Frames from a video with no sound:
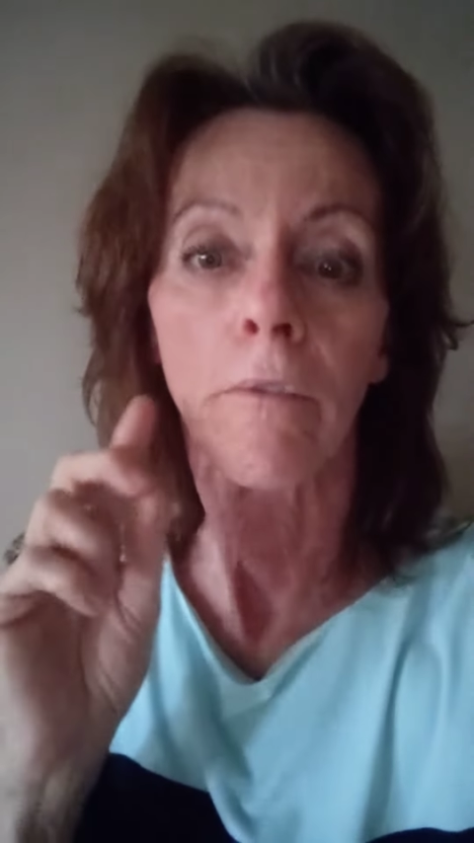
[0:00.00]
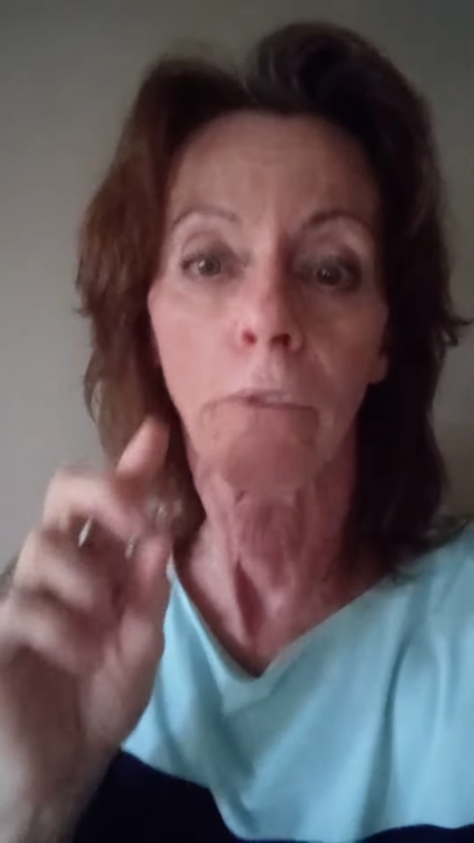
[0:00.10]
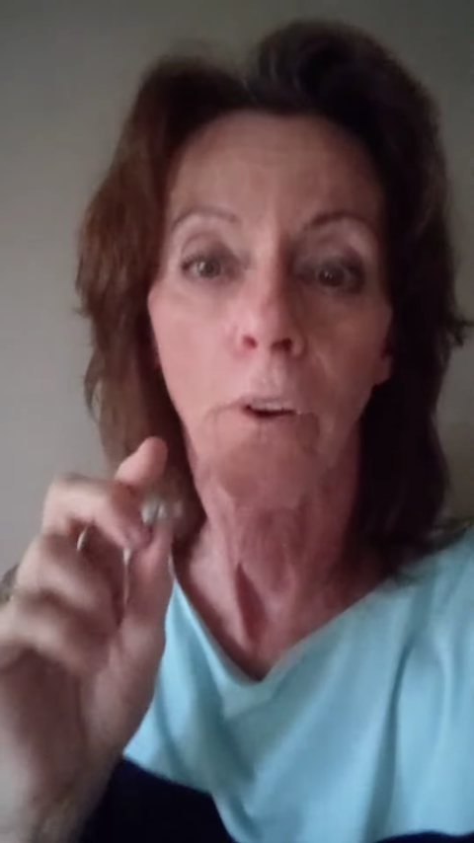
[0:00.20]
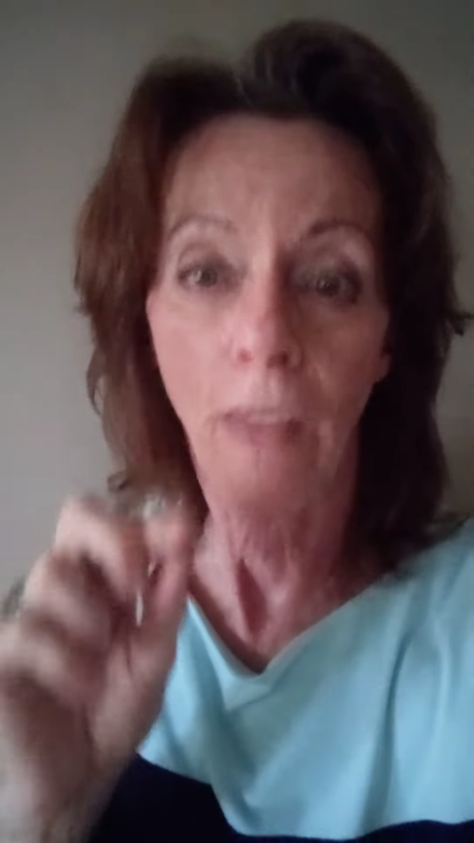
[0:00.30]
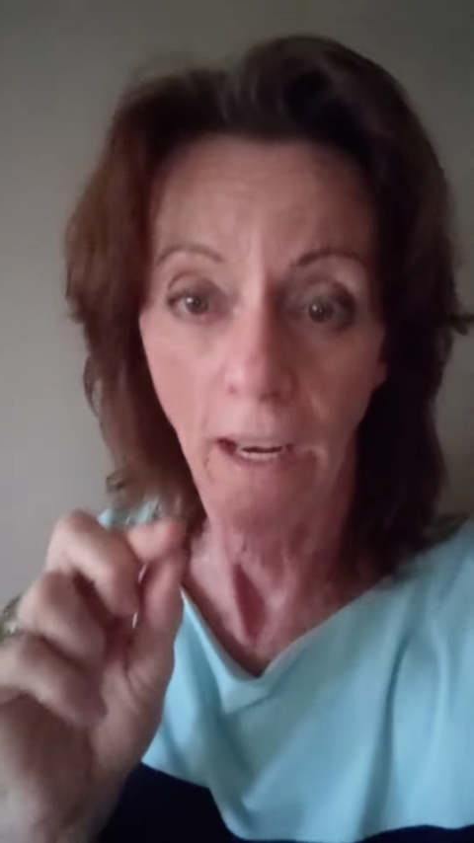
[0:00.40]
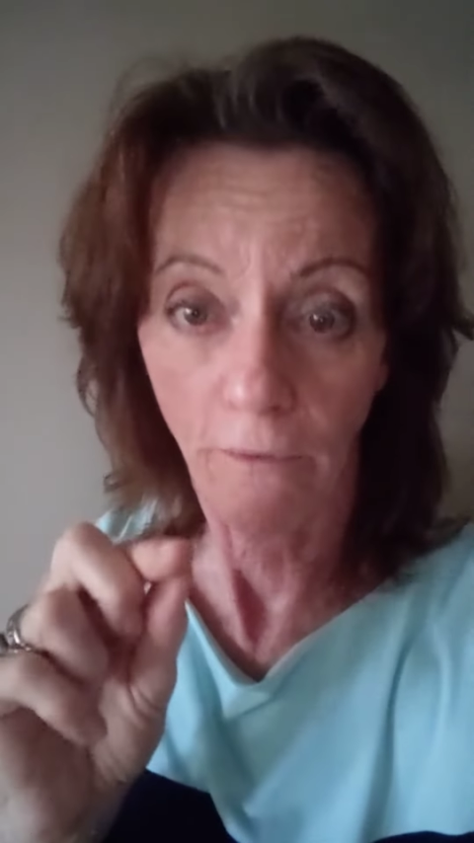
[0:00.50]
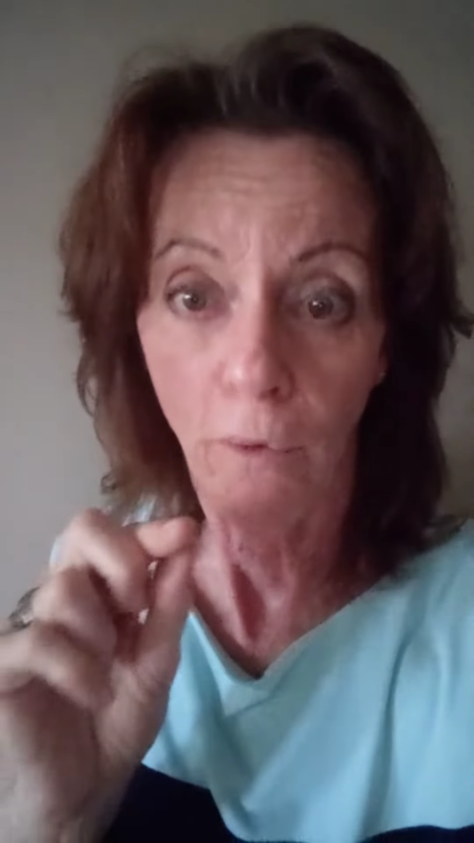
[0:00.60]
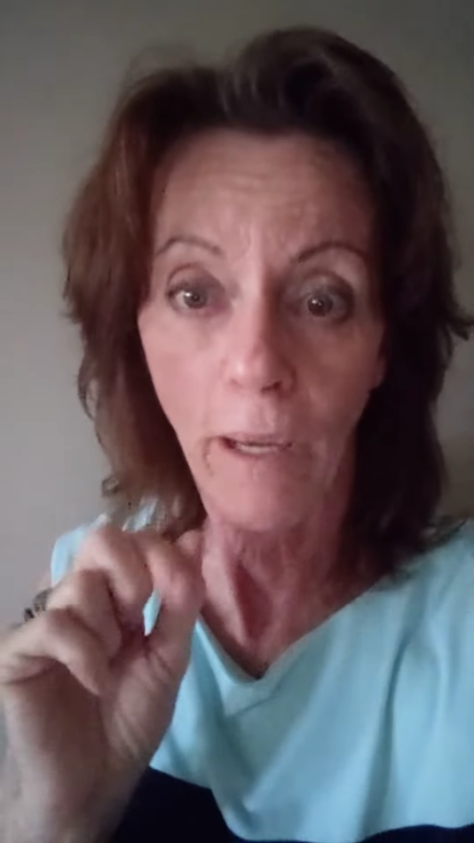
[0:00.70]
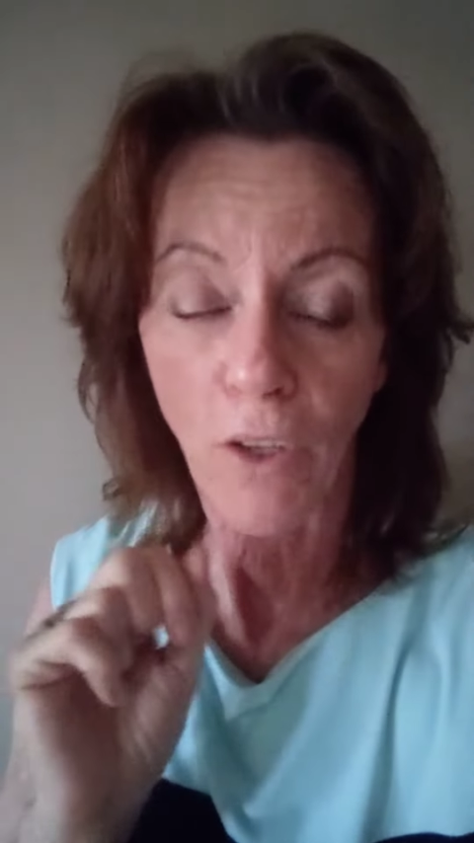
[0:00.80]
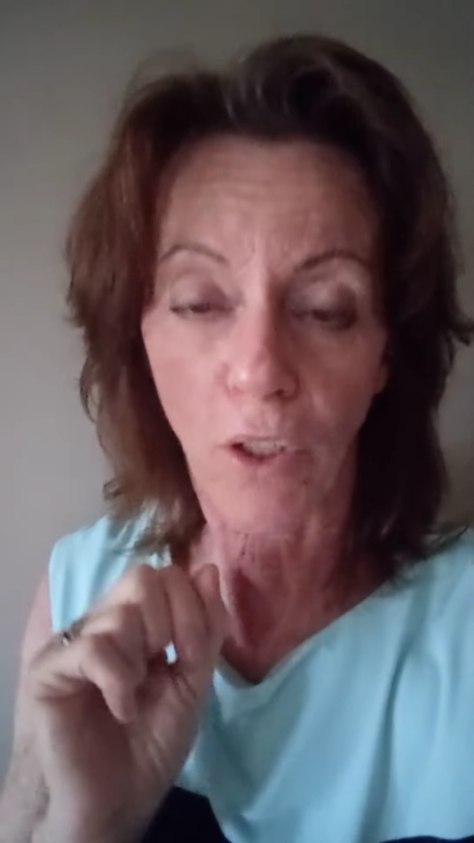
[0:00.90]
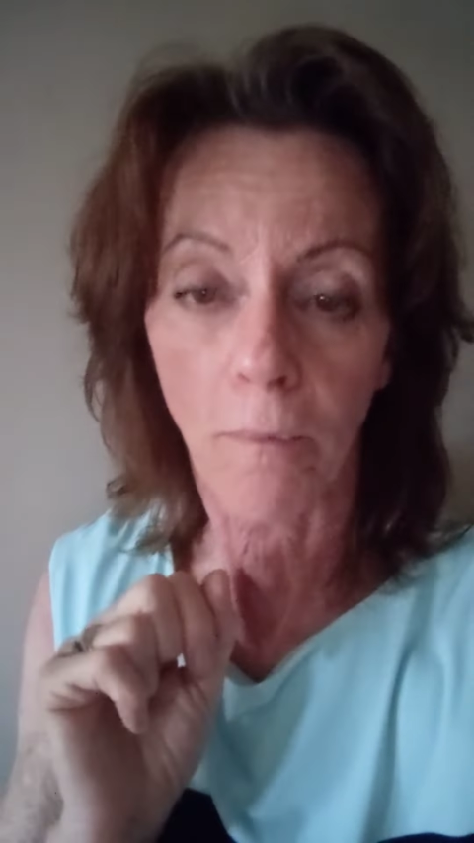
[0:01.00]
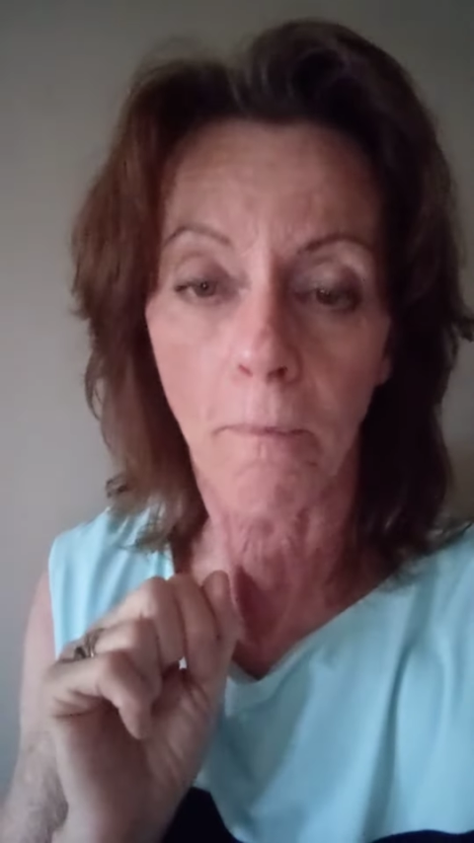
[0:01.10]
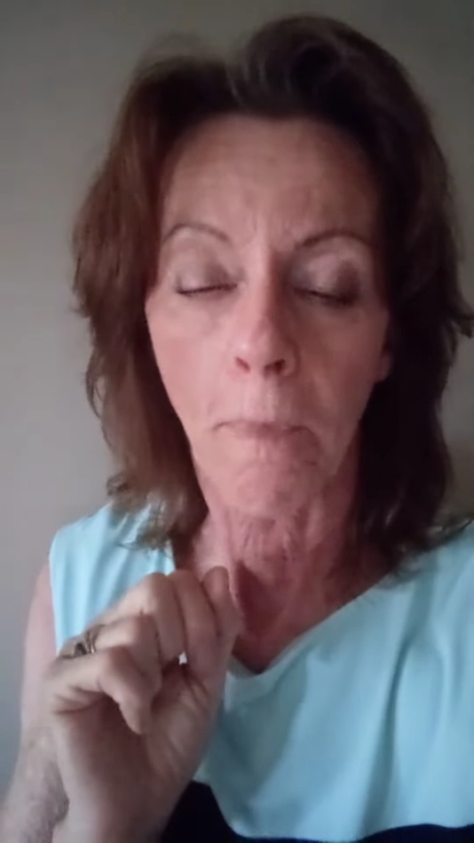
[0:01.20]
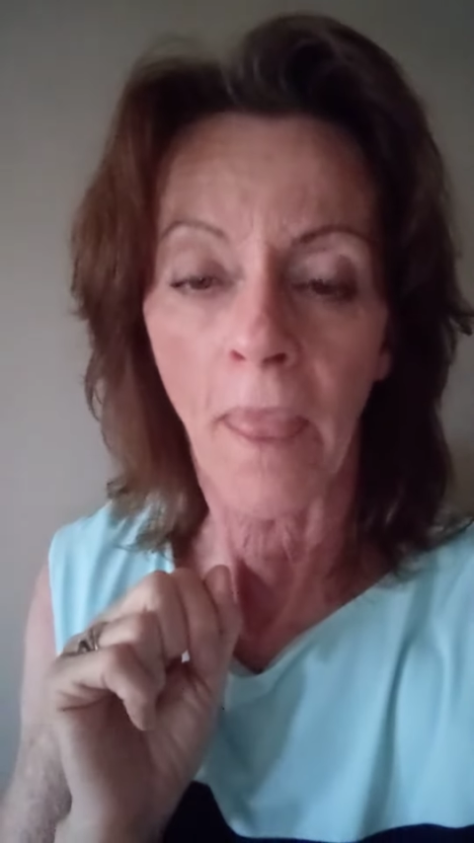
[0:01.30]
for that information.